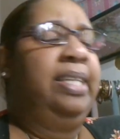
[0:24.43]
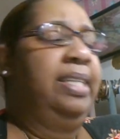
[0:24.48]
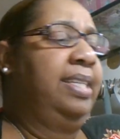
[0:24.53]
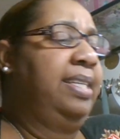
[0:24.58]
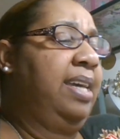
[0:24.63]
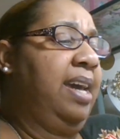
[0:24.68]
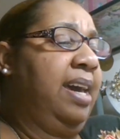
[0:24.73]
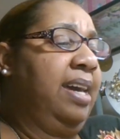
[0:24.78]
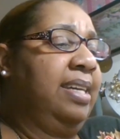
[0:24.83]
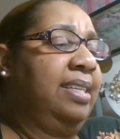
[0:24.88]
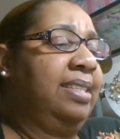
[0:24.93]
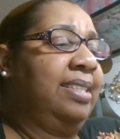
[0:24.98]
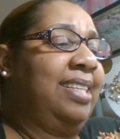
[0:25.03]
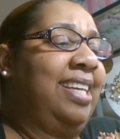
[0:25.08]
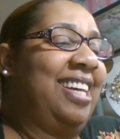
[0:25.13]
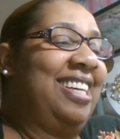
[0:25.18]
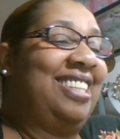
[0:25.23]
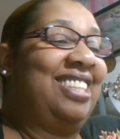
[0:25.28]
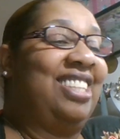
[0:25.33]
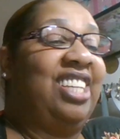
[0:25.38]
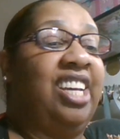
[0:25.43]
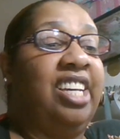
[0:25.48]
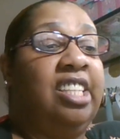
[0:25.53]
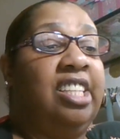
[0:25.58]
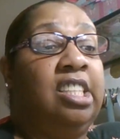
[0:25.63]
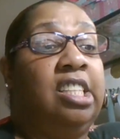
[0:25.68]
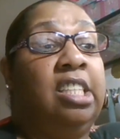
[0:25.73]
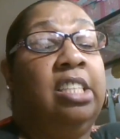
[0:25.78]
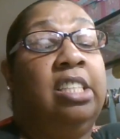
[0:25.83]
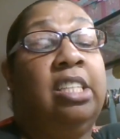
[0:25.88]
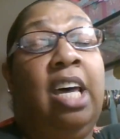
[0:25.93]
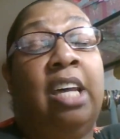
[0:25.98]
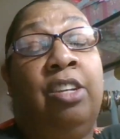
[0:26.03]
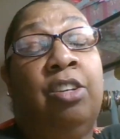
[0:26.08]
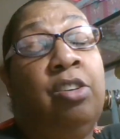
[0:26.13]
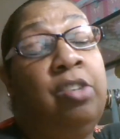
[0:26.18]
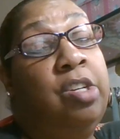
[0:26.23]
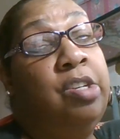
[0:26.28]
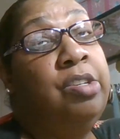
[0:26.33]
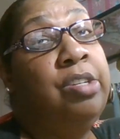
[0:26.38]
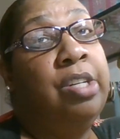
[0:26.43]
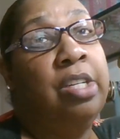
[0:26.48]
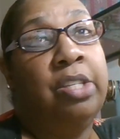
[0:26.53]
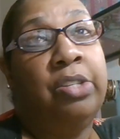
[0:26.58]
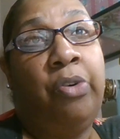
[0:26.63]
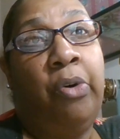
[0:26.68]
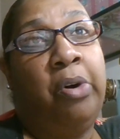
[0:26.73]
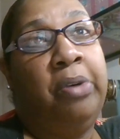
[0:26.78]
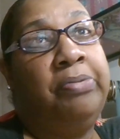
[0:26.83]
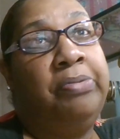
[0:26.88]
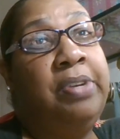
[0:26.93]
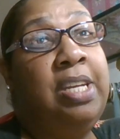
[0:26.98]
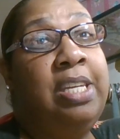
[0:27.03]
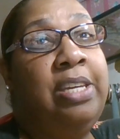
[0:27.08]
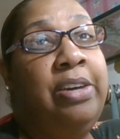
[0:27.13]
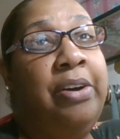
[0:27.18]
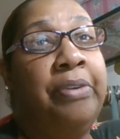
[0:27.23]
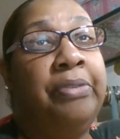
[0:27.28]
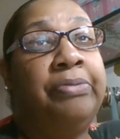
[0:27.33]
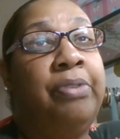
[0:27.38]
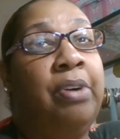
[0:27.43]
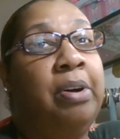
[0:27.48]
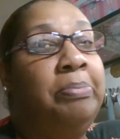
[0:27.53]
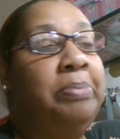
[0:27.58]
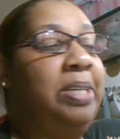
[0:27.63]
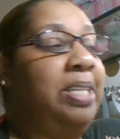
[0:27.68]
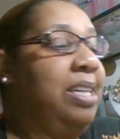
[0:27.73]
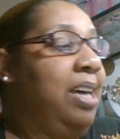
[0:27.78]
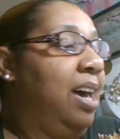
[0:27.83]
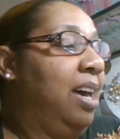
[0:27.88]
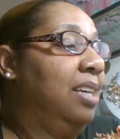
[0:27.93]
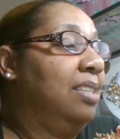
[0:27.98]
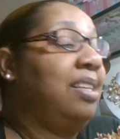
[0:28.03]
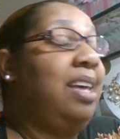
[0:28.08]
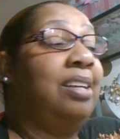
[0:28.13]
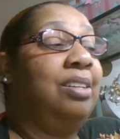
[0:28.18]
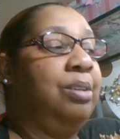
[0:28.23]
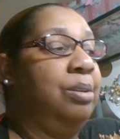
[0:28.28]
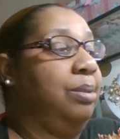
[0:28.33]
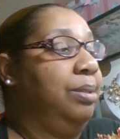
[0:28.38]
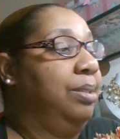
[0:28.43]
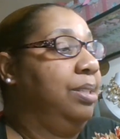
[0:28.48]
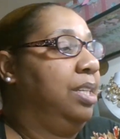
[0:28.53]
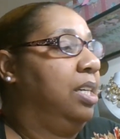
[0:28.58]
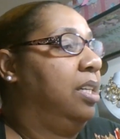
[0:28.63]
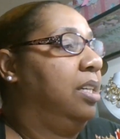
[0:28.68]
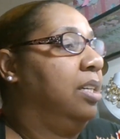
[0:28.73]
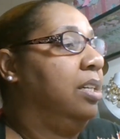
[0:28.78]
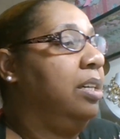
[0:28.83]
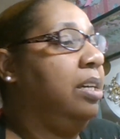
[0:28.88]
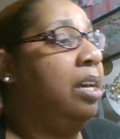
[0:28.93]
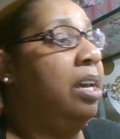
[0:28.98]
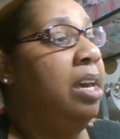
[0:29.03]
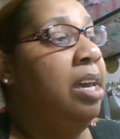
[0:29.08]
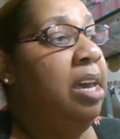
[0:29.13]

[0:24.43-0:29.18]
Yes, yes, yes. This I know you just saw a video from me, guys. I know you did.